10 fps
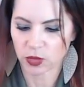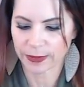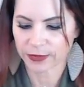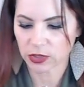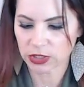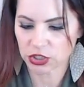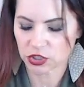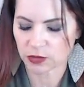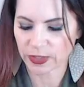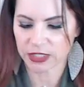What I'm going to
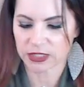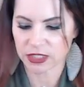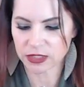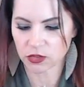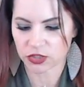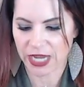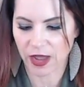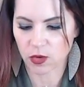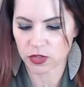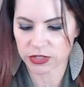do, because this little
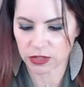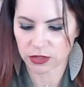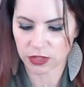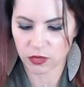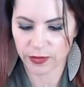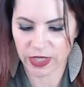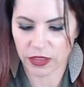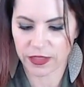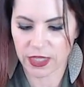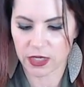towel is a little bit
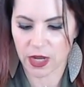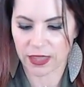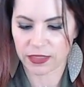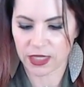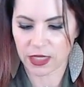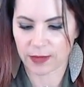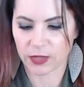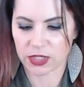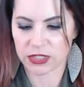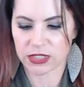thin, I think I'm
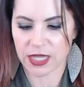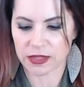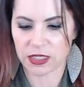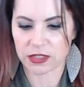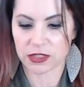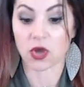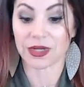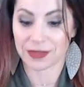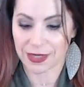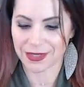going to set this on
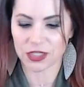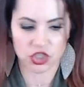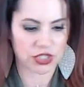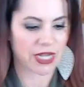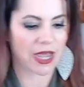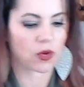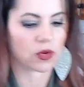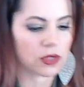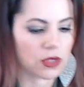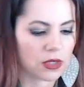a kitchen towel,